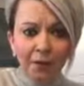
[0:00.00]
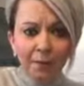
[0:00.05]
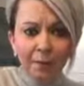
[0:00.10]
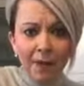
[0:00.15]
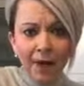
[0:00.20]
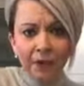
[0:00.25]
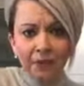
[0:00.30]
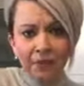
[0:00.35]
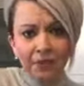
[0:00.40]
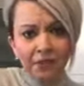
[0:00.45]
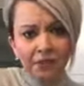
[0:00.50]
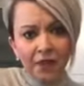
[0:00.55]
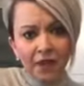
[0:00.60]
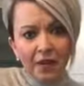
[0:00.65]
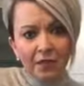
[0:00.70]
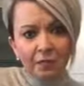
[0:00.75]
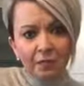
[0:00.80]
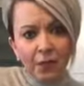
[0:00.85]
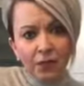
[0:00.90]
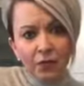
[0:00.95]
about the
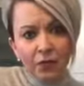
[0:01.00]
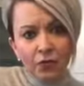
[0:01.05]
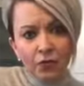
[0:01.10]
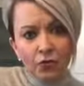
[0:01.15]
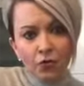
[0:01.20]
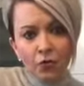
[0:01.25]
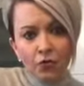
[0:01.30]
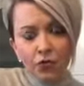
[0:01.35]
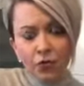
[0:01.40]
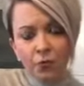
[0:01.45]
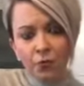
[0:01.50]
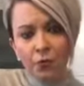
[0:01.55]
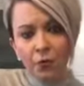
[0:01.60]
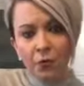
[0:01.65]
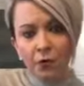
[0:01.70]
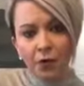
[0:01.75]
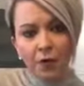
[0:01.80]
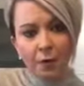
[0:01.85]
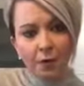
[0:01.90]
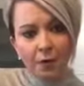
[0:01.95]
5-month nutrition
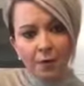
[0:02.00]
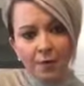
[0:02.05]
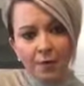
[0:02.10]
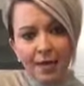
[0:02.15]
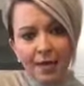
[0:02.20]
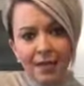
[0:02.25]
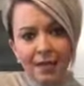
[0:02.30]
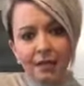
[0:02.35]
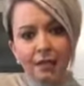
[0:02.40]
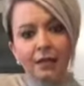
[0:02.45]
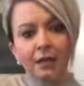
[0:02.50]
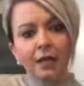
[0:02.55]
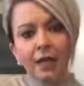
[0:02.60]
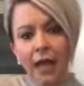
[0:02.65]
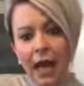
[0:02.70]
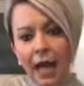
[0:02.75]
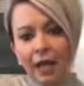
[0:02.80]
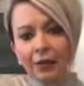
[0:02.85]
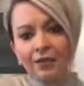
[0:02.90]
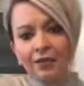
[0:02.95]
program with me.
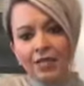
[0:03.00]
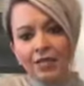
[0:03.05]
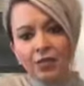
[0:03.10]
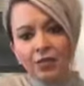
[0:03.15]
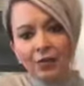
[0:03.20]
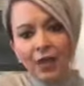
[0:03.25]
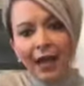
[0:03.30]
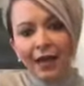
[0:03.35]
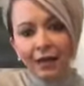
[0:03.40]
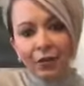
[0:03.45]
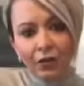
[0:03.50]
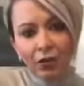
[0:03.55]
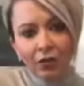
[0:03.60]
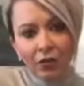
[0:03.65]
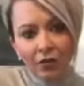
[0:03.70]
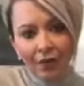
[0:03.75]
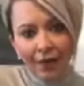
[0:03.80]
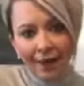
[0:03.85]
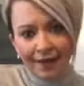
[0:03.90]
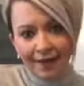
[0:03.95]
I'll teach you how to
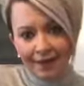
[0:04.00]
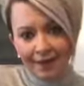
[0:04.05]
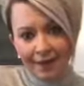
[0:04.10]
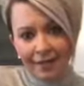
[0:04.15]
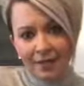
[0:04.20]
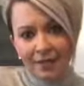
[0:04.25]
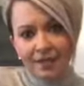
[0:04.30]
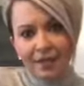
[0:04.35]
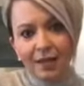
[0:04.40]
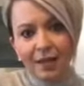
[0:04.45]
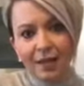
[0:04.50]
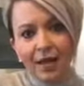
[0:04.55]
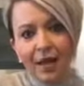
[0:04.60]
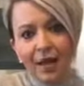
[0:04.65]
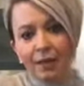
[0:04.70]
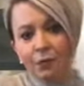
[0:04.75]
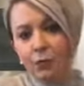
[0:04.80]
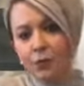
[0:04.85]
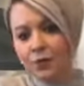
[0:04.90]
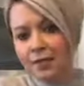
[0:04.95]
cook like this.
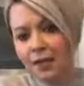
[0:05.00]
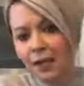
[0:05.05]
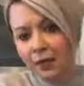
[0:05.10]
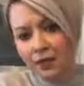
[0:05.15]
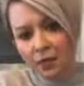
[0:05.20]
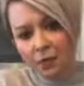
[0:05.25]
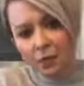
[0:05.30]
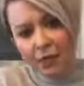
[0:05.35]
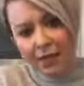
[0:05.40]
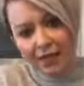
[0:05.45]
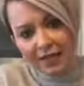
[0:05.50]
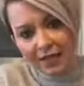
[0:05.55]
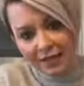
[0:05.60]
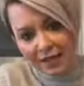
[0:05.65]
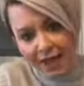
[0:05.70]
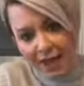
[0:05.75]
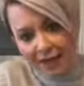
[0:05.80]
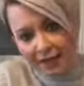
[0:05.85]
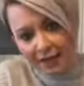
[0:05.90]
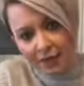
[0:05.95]
I will tell you
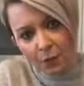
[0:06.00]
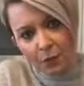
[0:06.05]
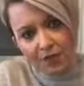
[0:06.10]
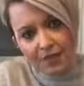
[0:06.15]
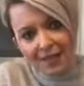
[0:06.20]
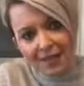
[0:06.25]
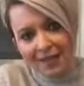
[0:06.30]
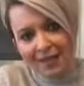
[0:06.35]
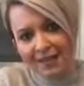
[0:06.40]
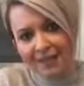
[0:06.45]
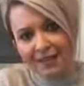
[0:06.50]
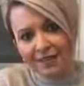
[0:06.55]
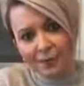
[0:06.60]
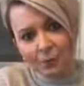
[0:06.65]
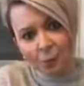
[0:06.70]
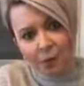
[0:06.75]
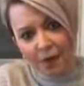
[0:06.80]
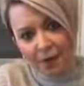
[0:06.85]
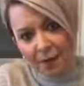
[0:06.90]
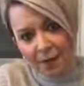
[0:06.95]
exactly what to eat,
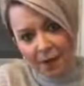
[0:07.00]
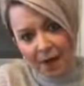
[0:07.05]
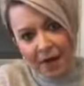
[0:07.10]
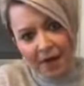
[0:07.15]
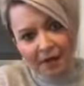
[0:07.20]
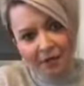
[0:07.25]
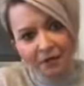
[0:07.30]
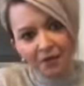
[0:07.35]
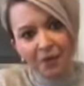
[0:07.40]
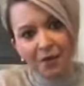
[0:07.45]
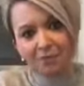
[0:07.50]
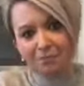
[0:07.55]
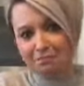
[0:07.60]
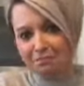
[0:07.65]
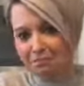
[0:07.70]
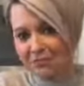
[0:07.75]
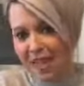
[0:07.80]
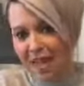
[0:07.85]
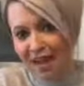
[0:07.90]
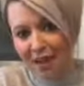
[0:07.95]
where to buy it from,
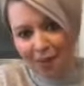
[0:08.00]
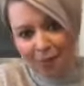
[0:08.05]
how